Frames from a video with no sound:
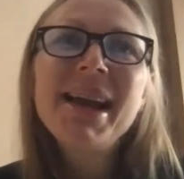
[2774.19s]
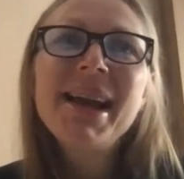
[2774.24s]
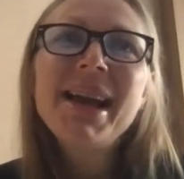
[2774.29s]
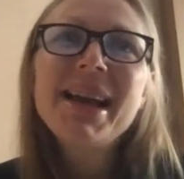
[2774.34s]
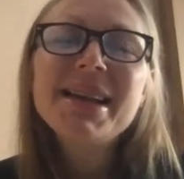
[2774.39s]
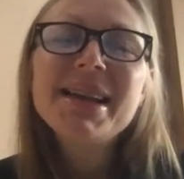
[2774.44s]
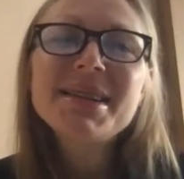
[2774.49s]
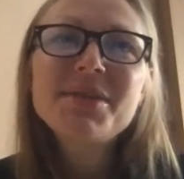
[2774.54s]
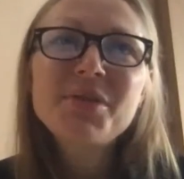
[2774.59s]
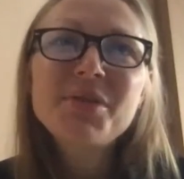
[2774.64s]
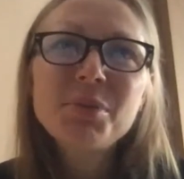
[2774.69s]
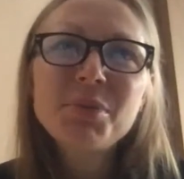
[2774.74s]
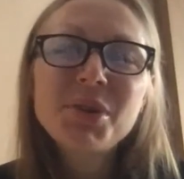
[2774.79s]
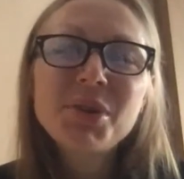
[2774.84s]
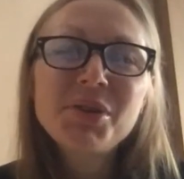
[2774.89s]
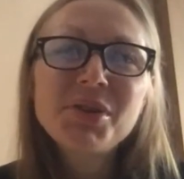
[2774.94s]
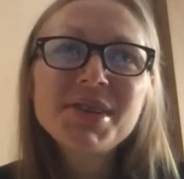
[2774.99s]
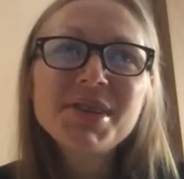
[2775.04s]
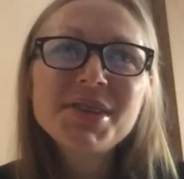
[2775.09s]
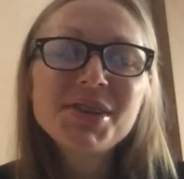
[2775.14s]
is from the
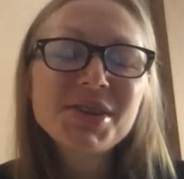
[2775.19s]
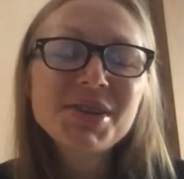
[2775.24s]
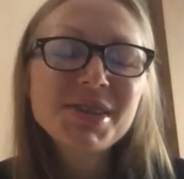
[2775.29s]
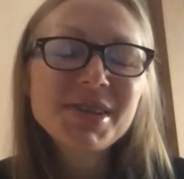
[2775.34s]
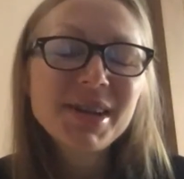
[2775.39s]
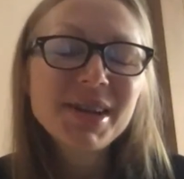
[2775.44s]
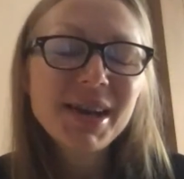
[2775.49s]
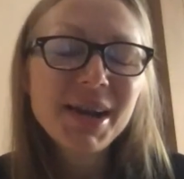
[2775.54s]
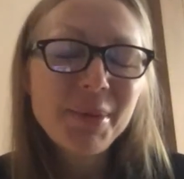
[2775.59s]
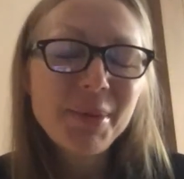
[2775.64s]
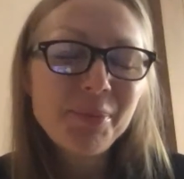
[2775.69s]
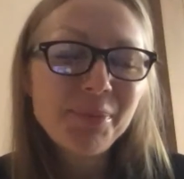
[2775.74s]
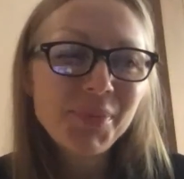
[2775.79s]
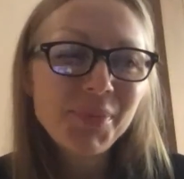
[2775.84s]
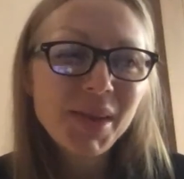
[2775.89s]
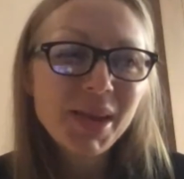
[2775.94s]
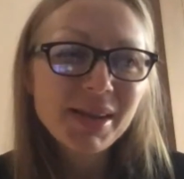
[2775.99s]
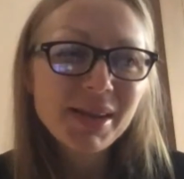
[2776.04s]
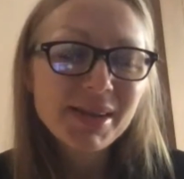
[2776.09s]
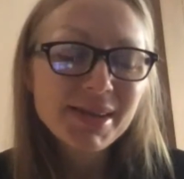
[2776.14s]
research um,
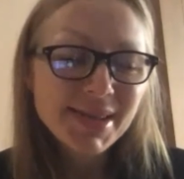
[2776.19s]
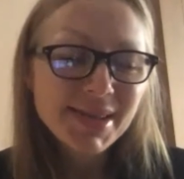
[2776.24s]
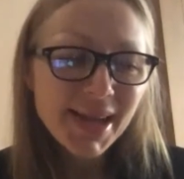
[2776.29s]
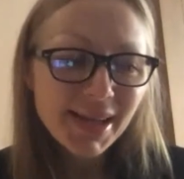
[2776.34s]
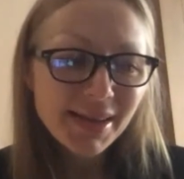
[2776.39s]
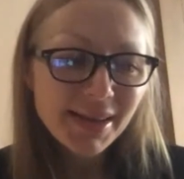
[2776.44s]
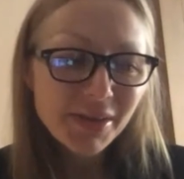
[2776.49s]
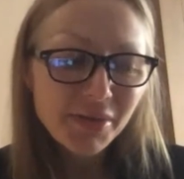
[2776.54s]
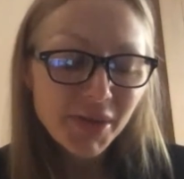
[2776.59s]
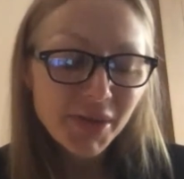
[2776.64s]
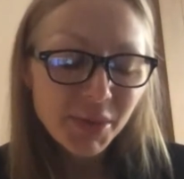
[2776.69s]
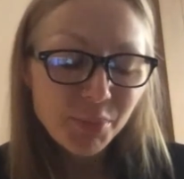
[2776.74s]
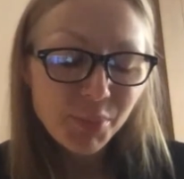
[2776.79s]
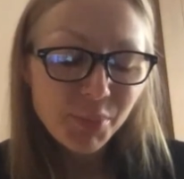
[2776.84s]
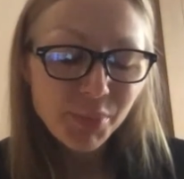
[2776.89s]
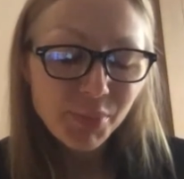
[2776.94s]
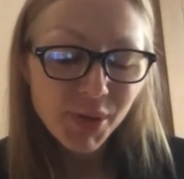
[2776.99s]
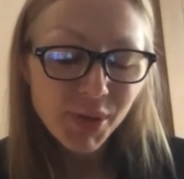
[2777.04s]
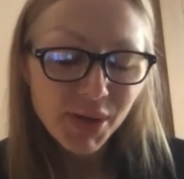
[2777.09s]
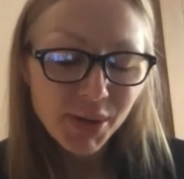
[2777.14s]
and the scientific
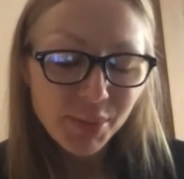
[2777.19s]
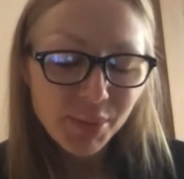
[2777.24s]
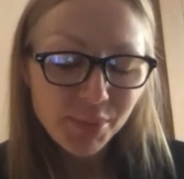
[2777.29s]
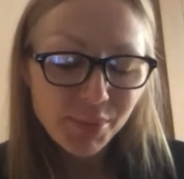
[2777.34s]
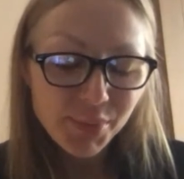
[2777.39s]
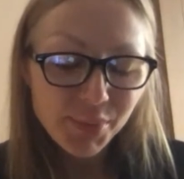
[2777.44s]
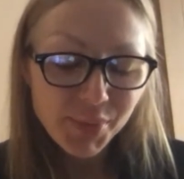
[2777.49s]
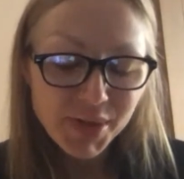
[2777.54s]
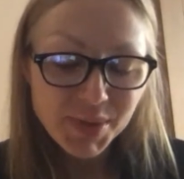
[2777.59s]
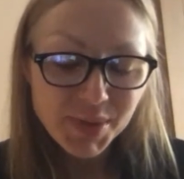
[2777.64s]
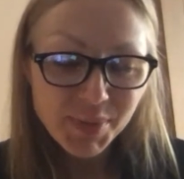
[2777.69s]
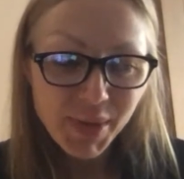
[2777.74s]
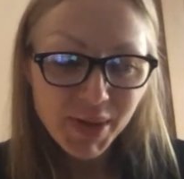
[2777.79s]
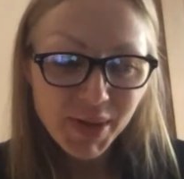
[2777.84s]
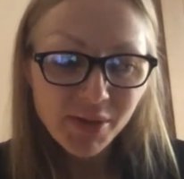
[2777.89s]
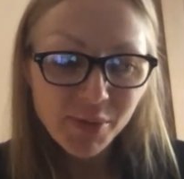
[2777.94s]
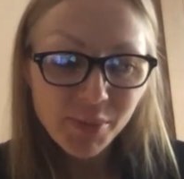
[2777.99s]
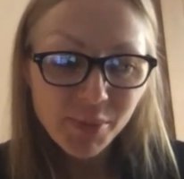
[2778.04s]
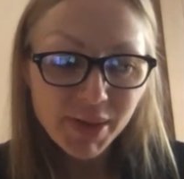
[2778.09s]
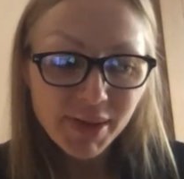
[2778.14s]
um,
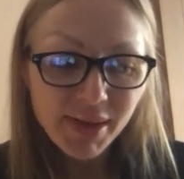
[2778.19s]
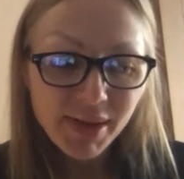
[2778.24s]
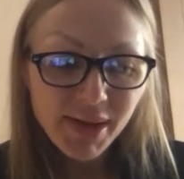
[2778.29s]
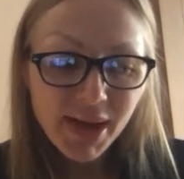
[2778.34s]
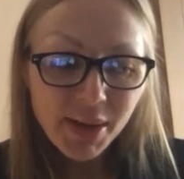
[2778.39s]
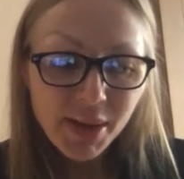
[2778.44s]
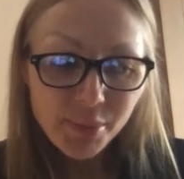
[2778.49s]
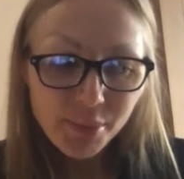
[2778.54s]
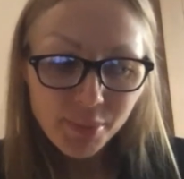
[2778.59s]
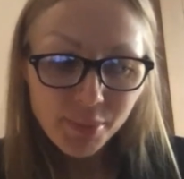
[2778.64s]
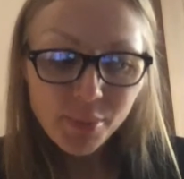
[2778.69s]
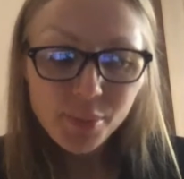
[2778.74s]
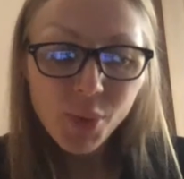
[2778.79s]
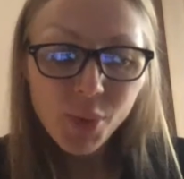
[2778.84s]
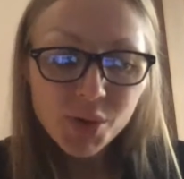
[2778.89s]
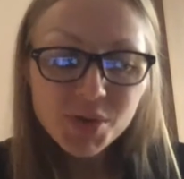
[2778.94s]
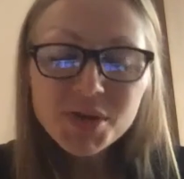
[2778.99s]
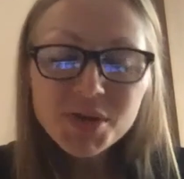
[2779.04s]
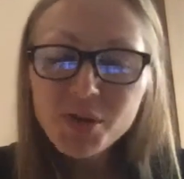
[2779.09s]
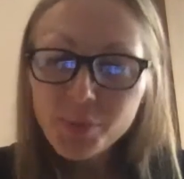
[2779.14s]
perspective but
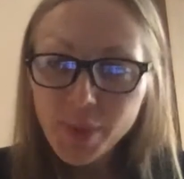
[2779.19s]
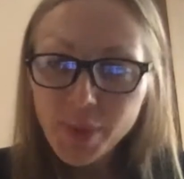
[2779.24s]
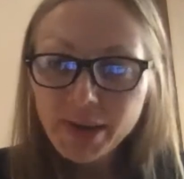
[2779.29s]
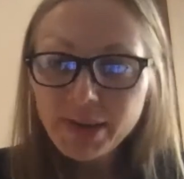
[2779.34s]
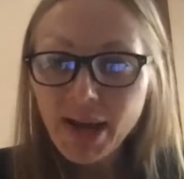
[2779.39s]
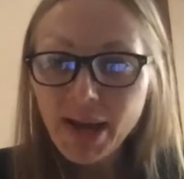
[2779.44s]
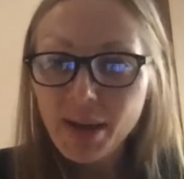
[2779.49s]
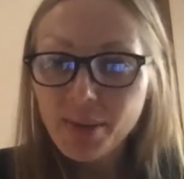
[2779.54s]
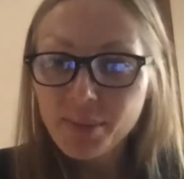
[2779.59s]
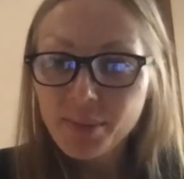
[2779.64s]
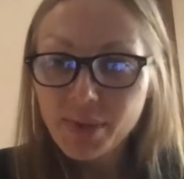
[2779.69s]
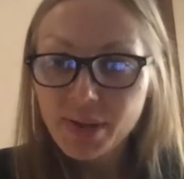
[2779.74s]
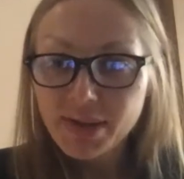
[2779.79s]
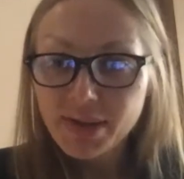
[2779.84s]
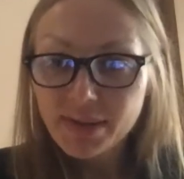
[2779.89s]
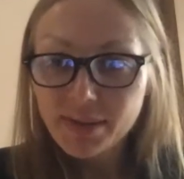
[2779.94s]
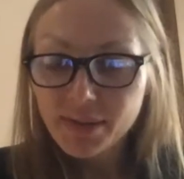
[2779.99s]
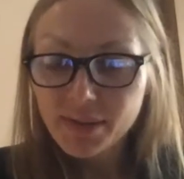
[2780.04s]
most of my time it,